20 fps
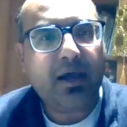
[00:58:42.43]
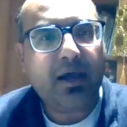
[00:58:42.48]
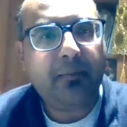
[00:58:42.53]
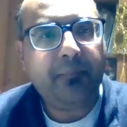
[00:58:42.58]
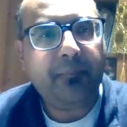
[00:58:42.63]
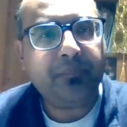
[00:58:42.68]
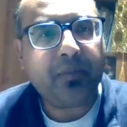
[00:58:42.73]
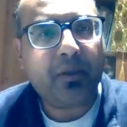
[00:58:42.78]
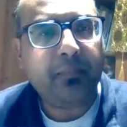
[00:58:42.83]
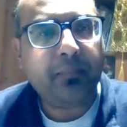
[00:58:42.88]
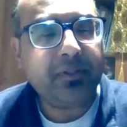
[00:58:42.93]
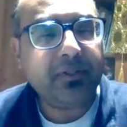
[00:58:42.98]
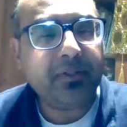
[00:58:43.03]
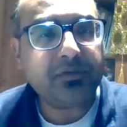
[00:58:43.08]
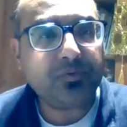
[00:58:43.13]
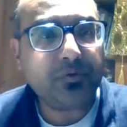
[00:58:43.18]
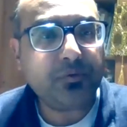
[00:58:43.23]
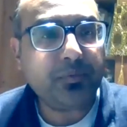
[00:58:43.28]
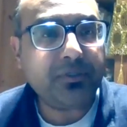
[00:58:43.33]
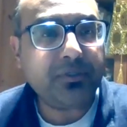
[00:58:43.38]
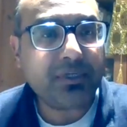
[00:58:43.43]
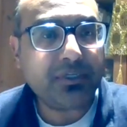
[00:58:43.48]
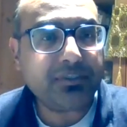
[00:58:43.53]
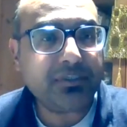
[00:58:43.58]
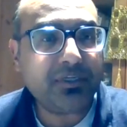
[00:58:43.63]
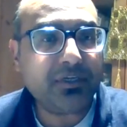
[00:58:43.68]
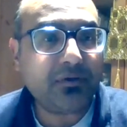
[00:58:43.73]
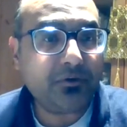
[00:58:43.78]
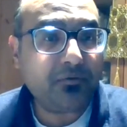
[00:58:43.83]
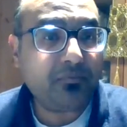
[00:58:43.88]
I mean, this will be
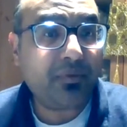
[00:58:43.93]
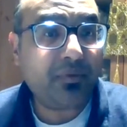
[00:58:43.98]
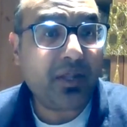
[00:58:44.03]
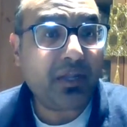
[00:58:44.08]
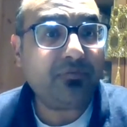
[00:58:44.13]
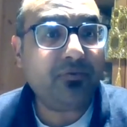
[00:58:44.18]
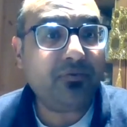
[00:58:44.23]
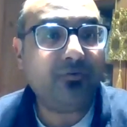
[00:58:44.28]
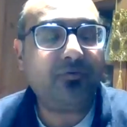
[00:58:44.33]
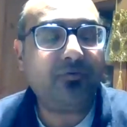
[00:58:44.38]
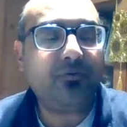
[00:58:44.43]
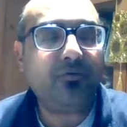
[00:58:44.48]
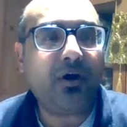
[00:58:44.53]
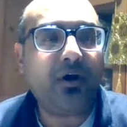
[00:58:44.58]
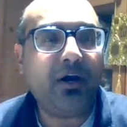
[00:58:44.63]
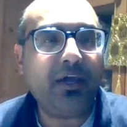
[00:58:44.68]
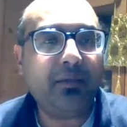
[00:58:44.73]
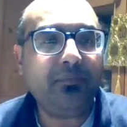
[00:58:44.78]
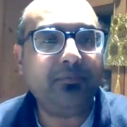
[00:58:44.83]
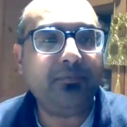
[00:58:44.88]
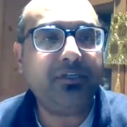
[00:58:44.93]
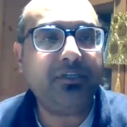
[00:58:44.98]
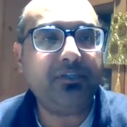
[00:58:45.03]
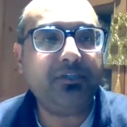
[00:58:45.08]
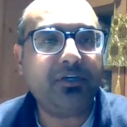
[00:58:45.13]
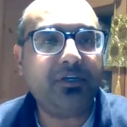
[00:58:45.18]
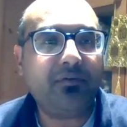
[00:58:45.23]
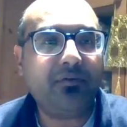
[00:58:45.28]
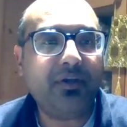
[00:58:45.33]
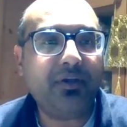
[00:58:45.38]
such a good platform for IMGs